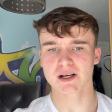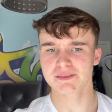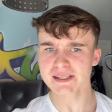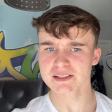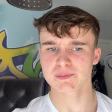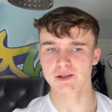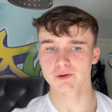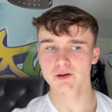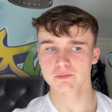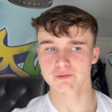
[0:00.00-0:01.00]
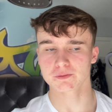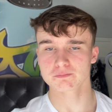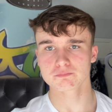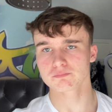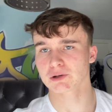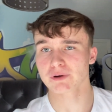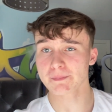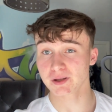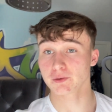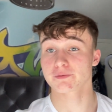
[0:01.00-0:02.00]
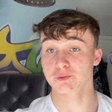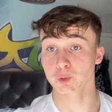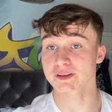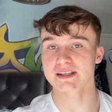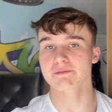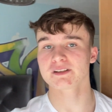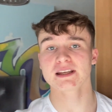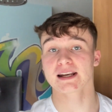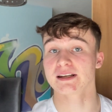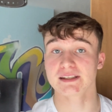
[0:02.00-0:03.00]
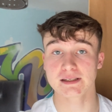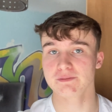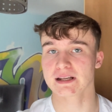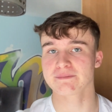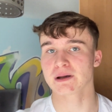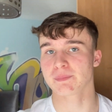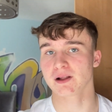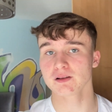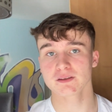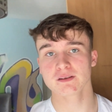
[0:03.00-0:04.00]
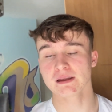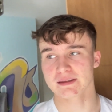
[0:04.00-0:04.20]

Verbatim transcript: I think it's pure for my rep pure for 170 and i didn't even have my belt